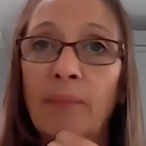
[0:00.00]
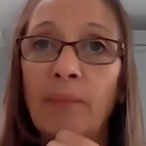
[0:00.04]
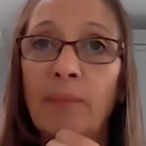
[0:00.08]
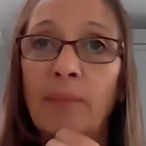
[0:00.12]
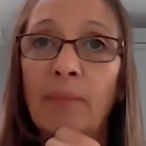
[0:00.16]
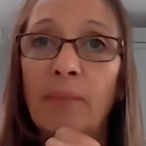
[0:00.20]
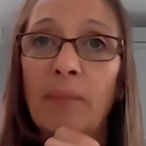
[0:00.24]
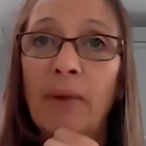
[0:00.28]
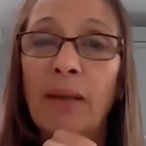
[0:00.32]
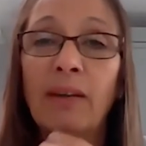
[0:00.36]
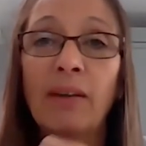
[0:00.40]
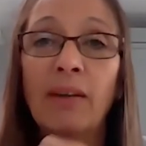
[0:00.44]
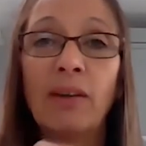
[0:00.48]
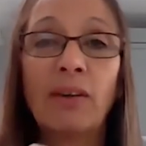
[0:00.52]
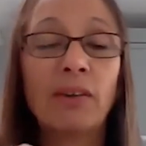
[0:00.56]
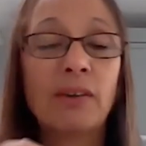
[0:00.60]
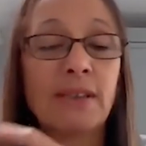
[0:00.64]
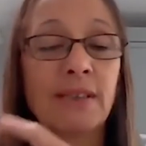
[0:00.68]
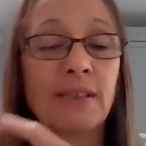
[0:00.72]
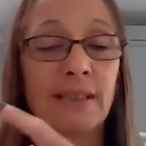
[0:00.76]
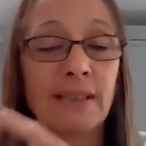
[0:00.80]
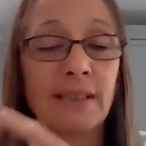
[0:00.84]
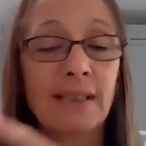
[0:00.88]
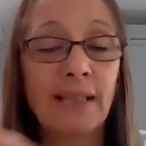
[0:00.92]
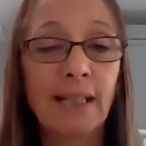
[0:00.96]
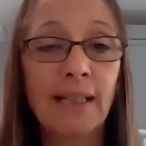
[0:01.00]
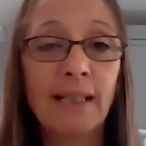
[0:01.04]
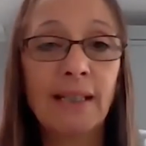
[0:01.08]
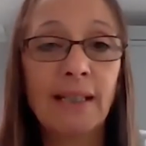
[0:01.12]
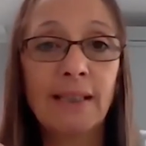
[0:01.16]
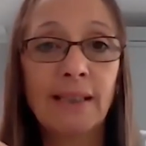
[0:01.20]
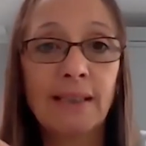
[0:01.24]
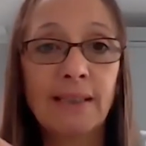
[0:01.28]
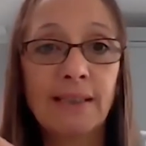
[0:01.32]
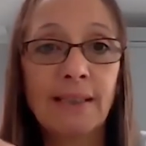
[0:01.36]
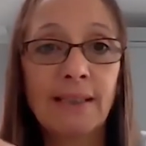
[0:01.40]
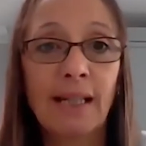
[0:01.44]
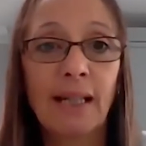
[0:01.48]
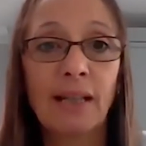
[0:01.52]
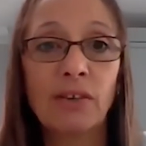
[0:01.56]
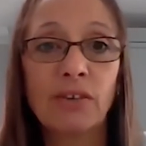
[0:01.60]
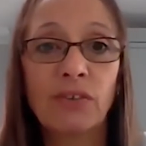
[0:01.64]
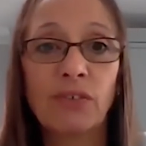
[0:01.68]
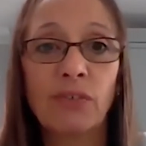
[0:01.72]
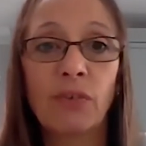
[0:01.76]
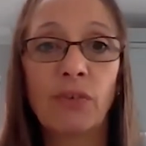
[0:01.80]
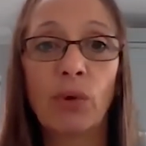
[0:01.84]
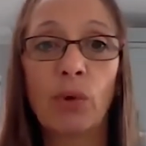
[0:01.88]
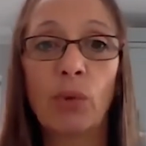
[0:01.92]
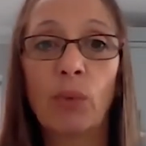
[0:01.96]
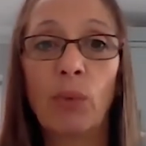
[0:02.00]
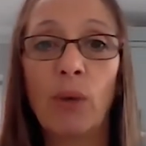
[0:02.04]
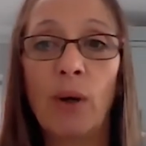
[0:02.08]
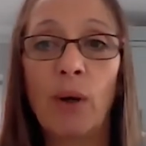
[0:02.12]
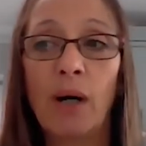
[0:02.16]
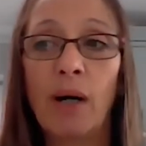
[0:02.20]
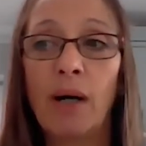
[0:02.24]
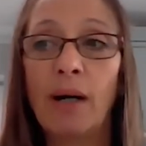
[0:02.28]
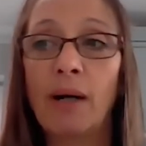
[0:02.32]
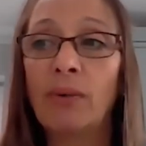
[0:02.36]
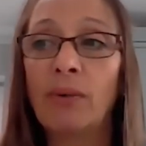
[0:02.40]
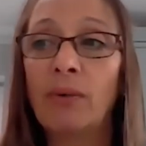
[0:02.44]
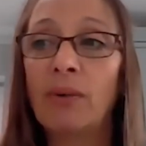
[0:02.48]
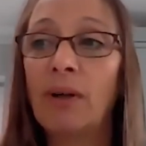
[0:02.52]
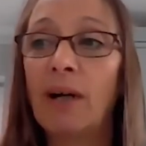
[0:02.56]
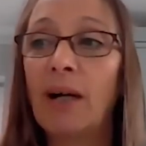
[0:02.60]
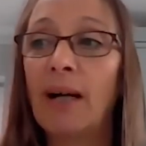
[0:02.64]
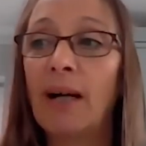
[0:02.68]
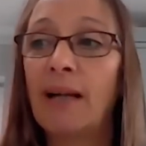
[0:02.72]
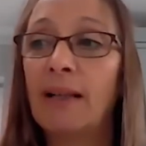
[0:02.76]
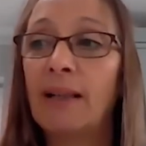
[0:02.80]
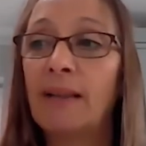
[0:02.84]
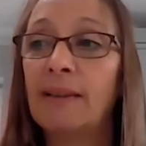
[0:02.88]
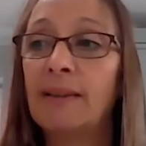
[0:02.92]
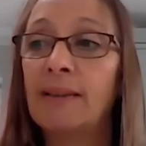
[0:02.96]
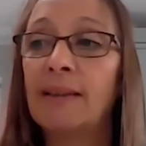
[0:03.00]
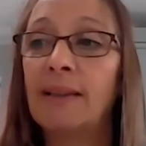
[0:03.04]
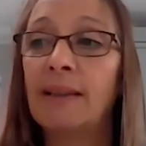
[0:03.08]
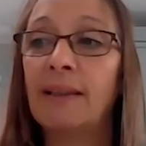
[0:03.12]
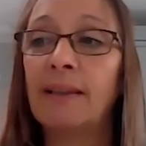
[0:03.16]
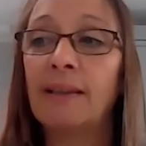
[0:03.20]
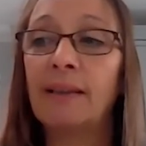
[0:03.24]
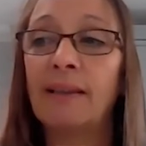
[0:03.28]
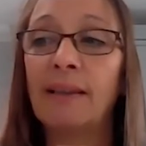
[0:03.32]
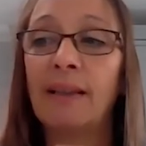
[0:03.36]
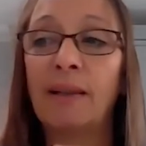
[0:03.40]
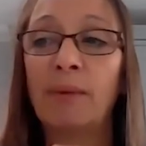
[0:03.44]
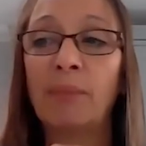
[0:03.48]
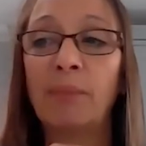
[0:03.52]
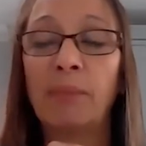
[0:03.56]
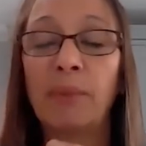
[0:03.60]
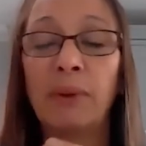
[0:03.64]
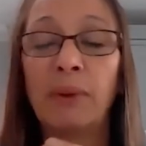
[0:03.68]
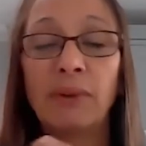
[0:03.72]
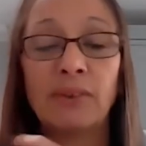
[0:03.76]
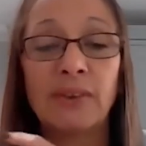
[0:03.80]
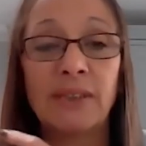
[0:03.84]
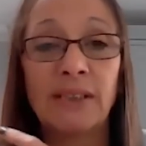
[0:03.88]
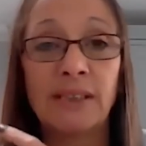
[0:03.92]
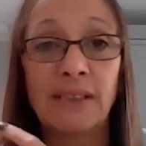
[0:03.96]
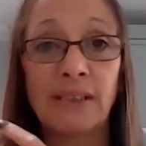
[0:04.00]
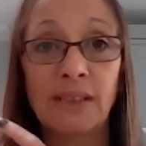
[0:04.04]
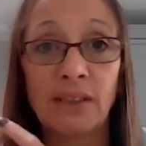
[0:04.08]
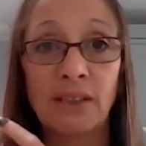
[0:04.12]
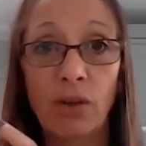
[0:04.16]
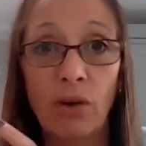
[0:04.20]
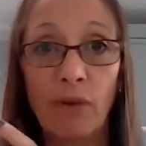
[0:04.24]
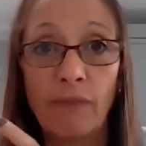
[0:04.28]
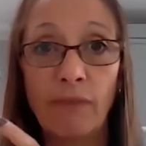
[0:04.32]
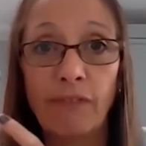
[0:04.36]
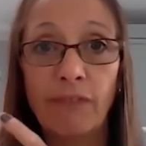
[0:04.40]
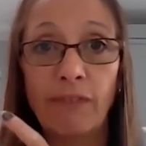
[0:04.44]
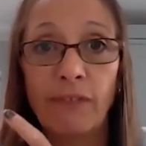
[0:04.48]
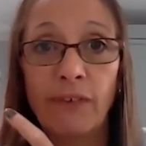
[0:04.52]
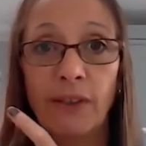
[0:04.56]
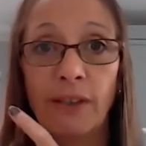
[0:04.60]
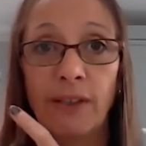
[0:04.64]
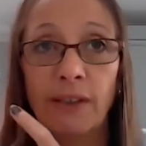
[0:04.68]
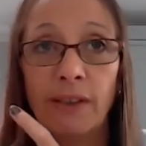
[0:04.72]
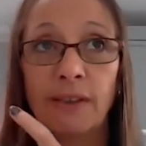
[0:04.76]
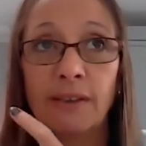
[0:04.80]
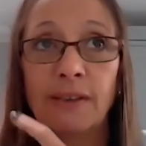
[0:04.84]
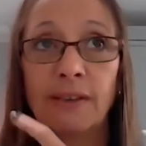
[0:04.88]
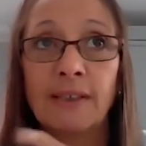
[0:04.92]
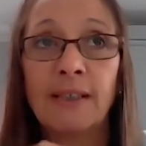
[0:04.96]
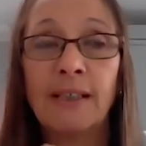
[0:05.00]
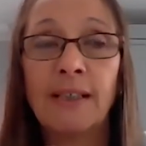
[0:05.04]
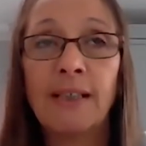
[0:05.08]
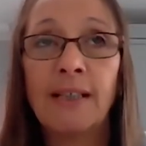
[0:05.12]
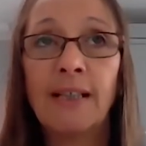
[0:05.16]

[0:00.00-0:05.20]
Matthew stayed in the Scouts for a while, and it built his confidence.